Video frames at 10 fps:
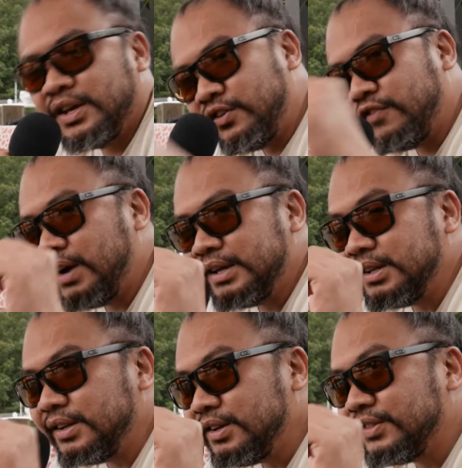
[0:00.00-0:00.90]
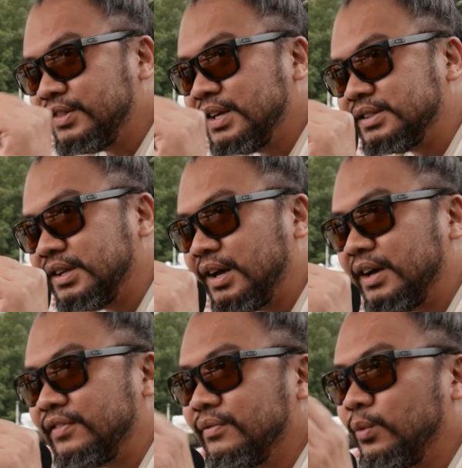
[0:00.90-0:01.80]
You find the little things in
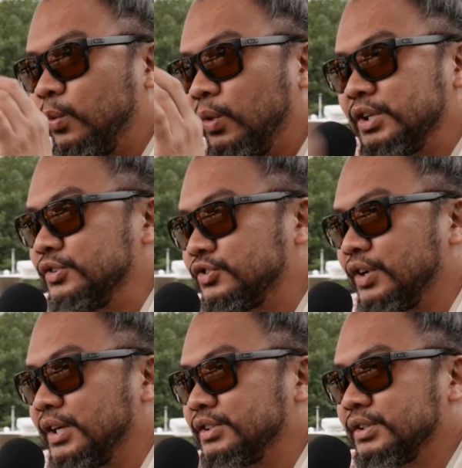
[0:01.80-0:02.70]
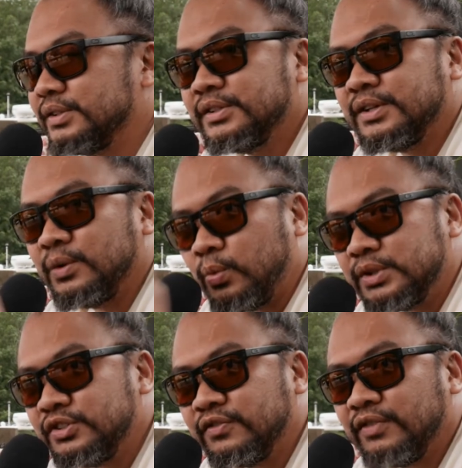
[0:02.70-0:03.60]
life, what you treasure.
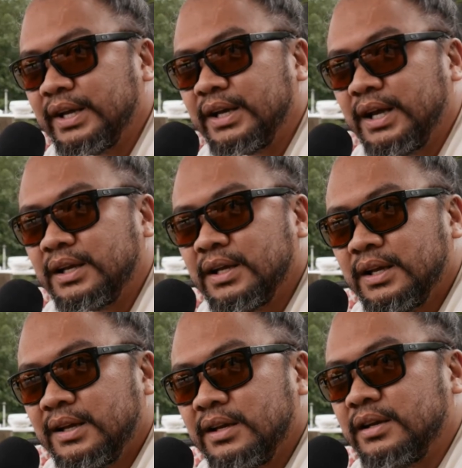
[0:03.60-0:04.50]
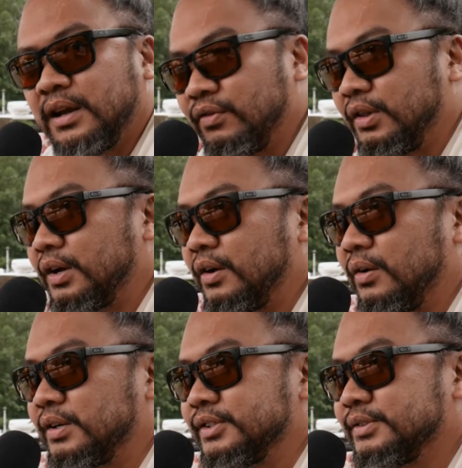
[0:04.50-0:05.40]
Once you find that, never let go,
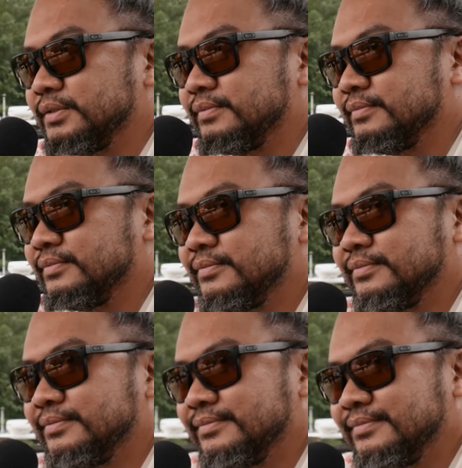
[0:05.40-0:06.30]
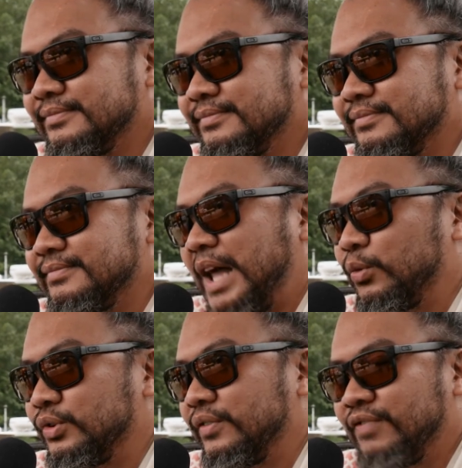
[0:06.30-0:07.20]
because that
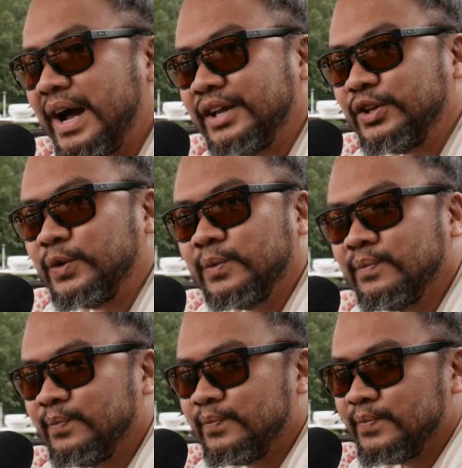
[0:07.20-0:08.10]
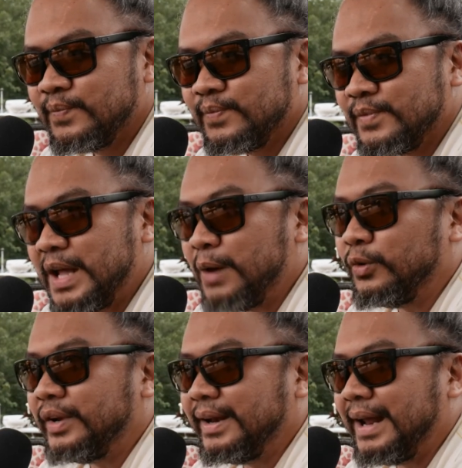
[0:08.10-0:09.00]
would define you. That
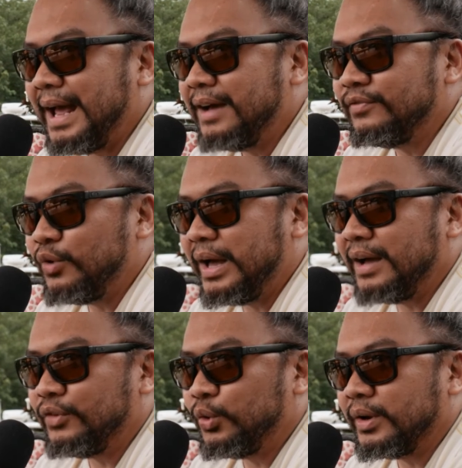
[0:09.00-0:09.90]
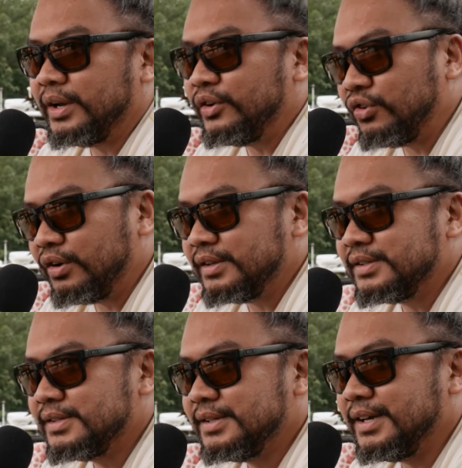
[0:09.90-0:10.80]
would have to have your
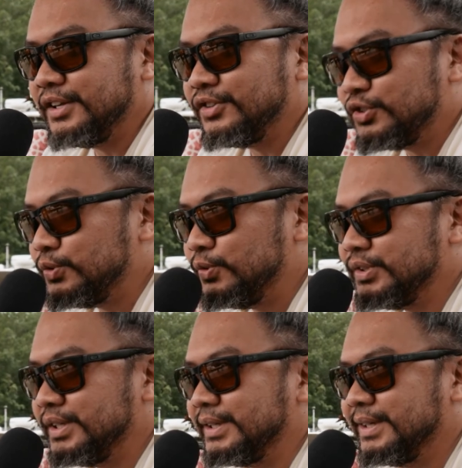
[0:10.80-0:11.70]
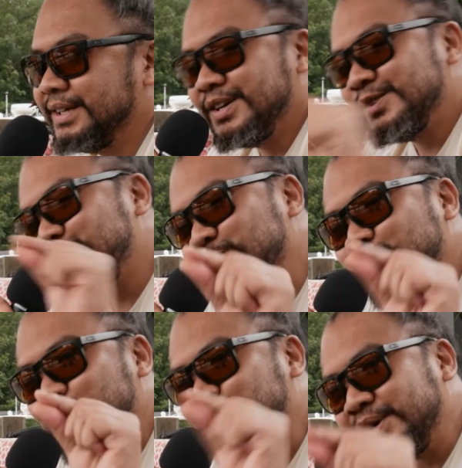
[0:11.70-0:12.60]
endurance and your choosing
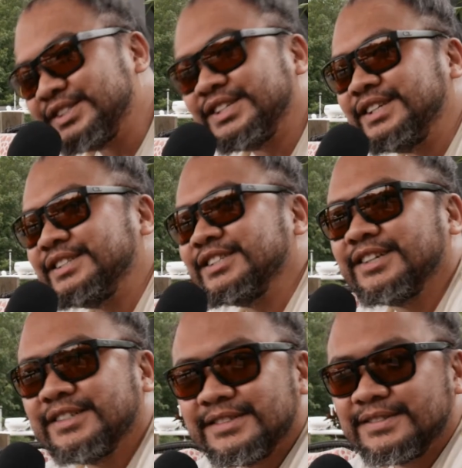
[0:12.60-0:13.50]
so much easier.